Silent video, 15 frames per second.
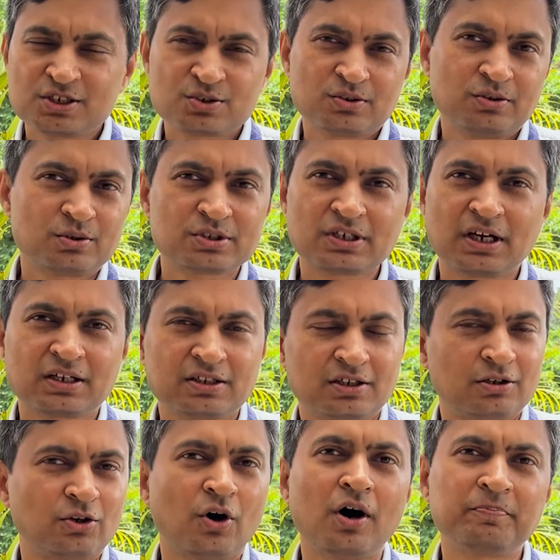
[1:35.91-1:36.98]
So those are the
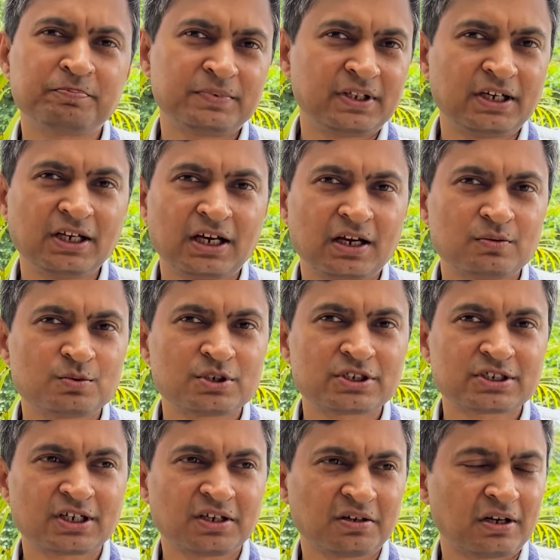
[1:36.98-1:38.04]
top three, I would
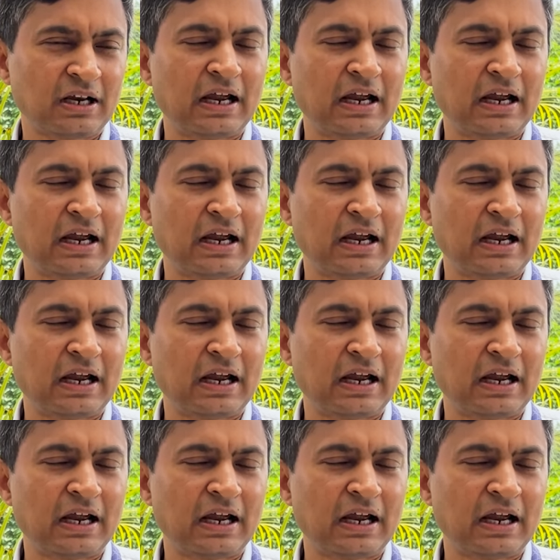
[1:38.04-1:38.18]
say.